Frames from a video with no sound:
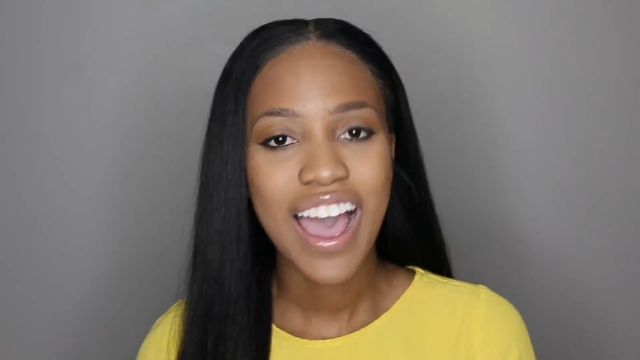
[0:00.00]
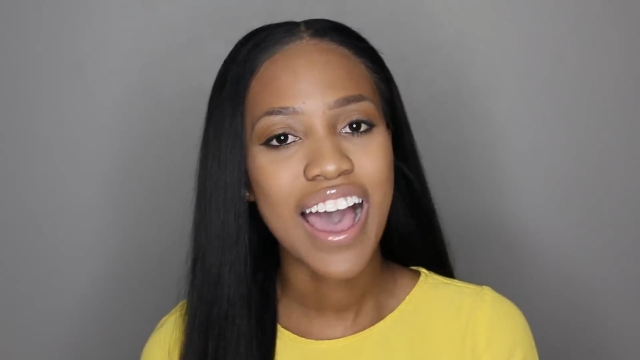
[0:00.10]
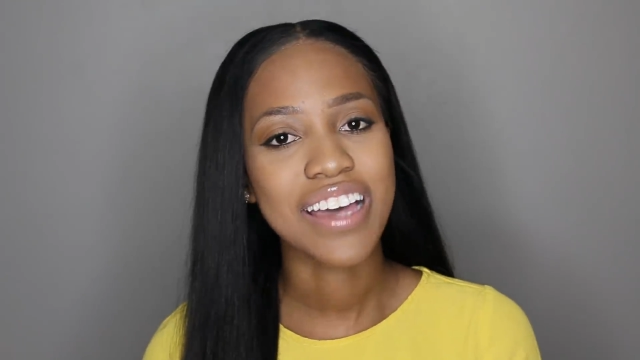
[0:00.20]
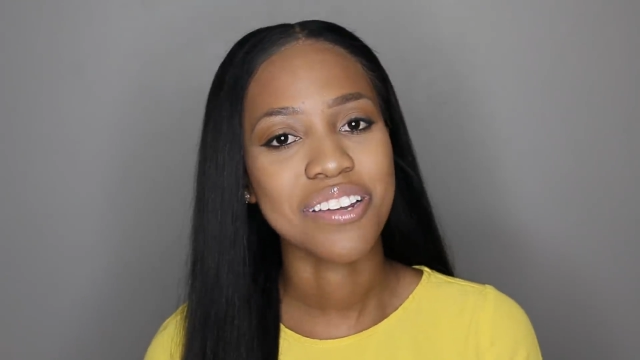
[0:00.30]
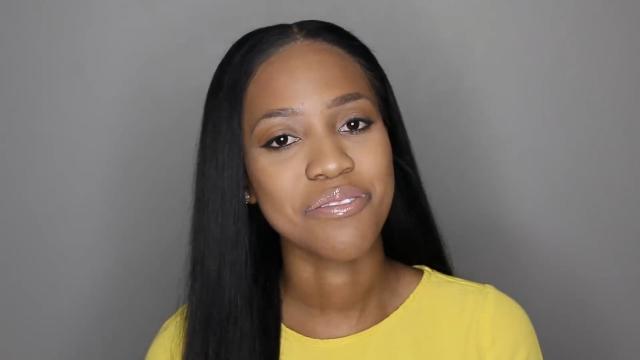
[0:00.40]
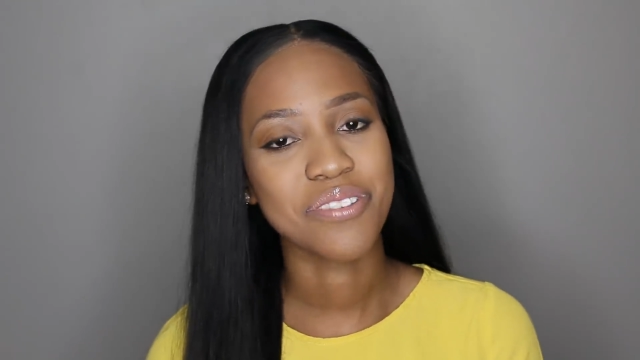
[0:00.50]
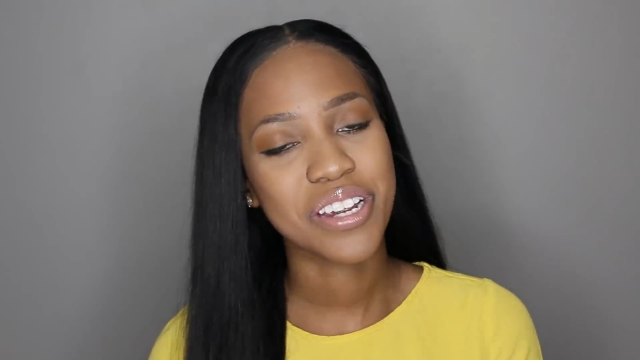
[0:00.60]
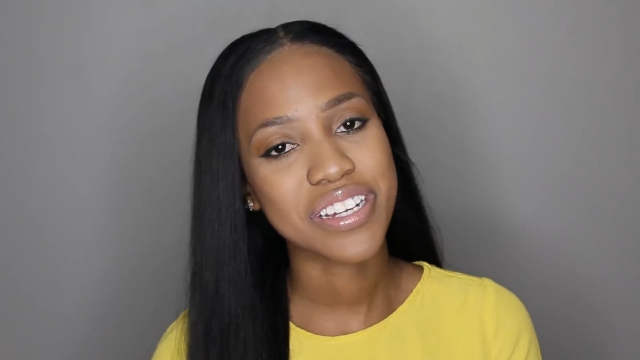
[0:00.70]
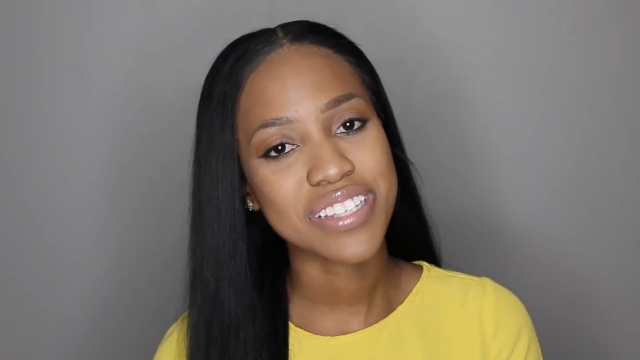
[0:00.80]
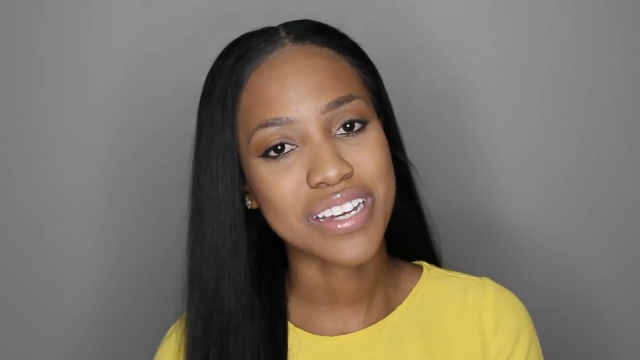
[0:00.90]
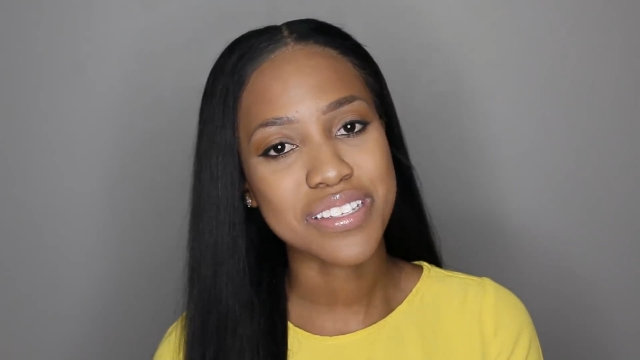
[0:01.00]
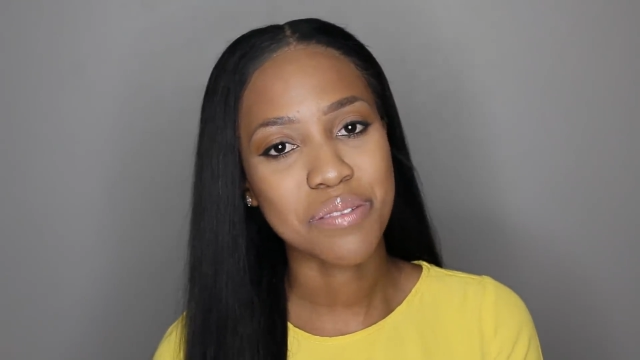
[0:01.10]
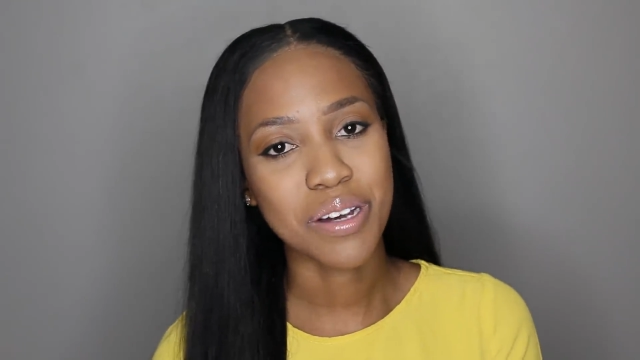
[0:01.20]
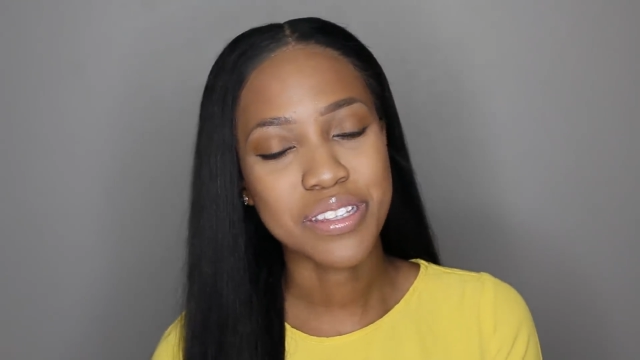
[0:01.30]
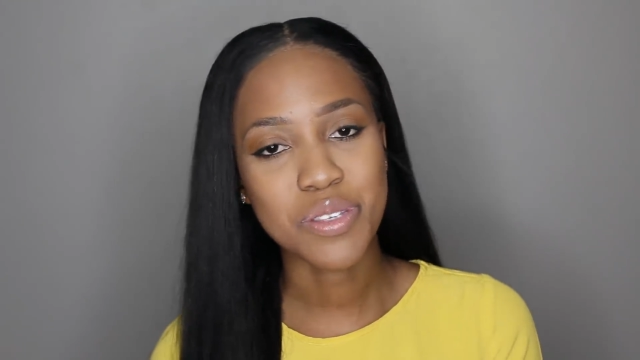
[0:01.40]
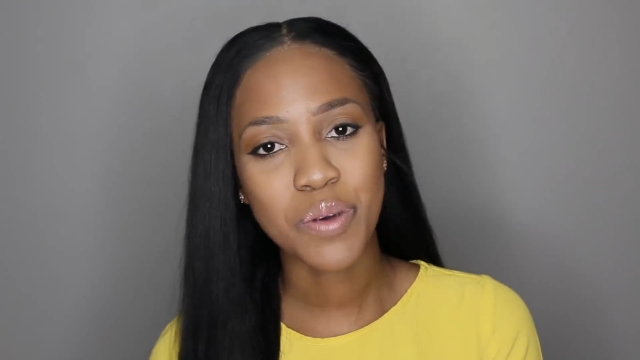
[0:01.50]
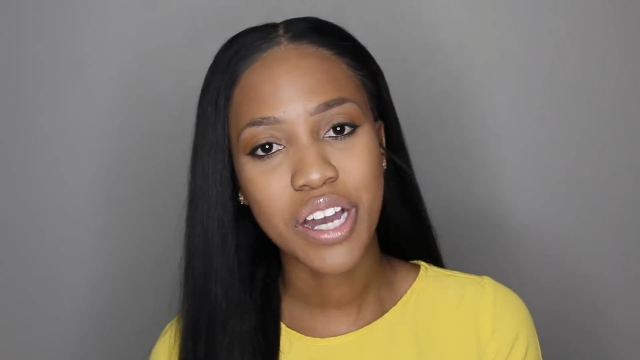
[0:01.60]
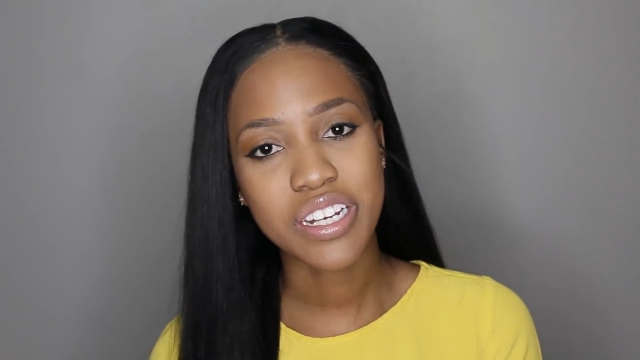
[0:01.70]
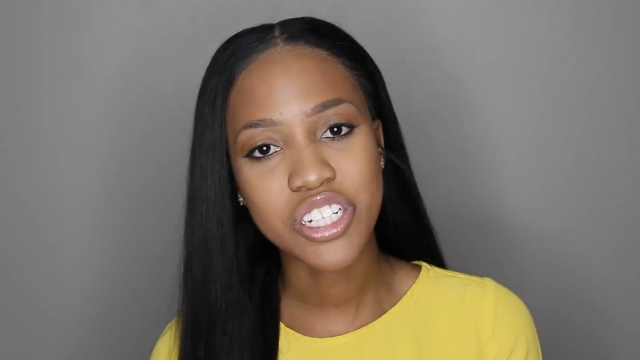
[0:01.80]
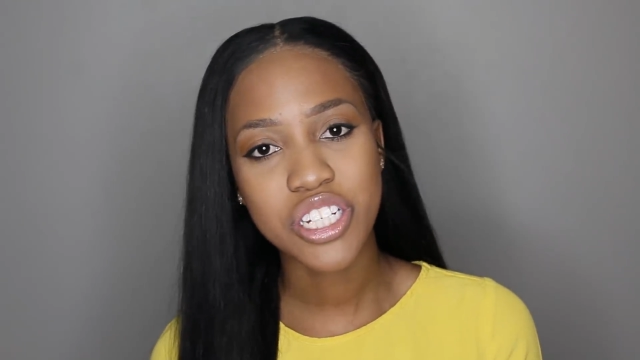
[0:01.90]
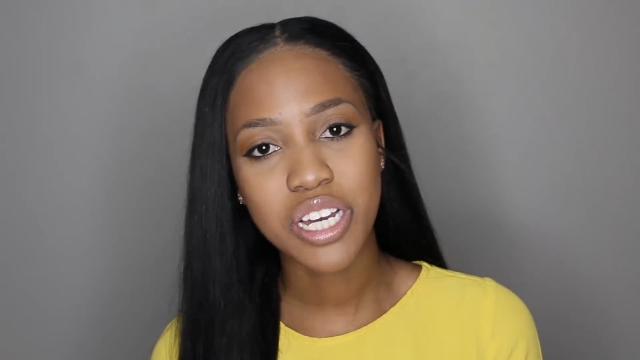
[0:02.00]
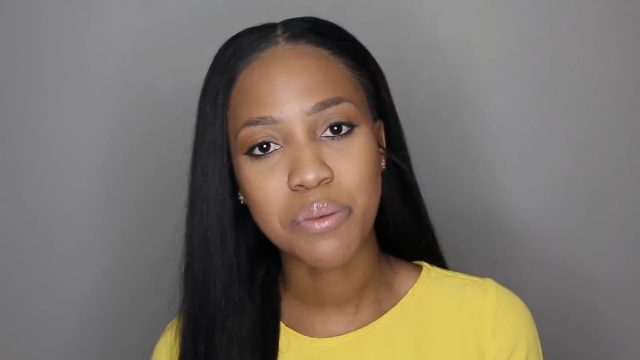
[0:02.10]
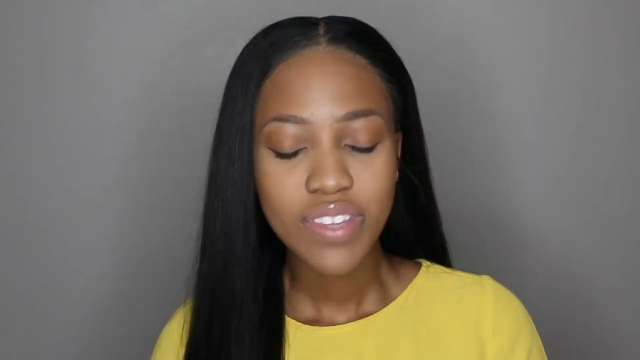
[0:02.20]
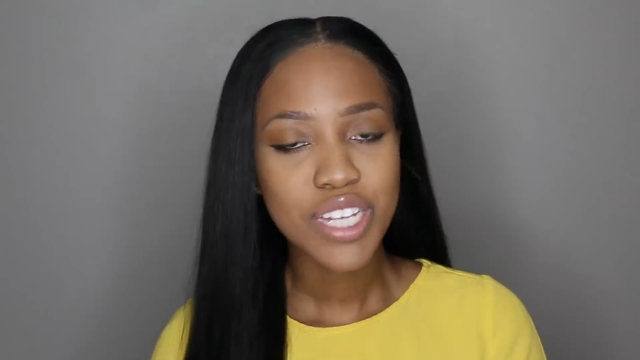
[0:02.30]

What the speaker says: and I'm very excited about this partnership.